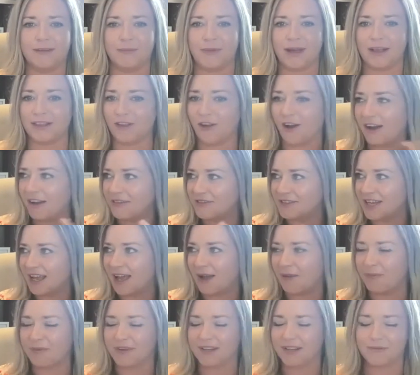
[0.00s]
My life's
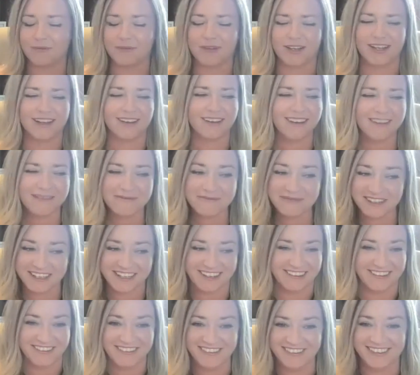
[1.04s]
happy. I'm like, oh my
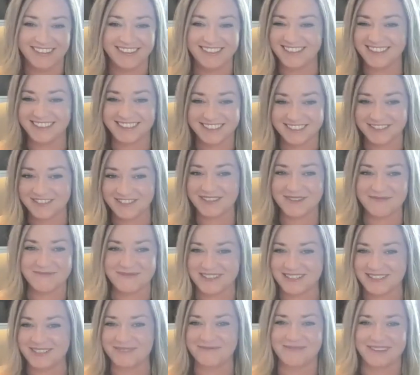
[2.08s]
God, this is literally the
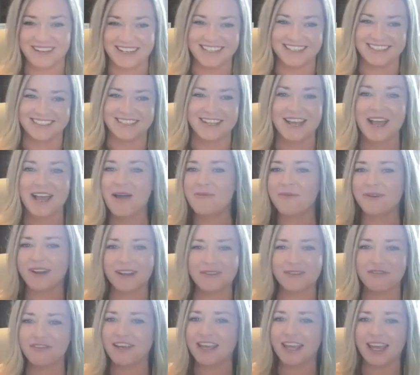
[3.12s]
missing piece. But I
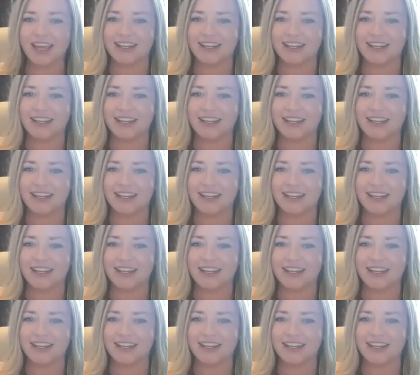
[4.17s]
forget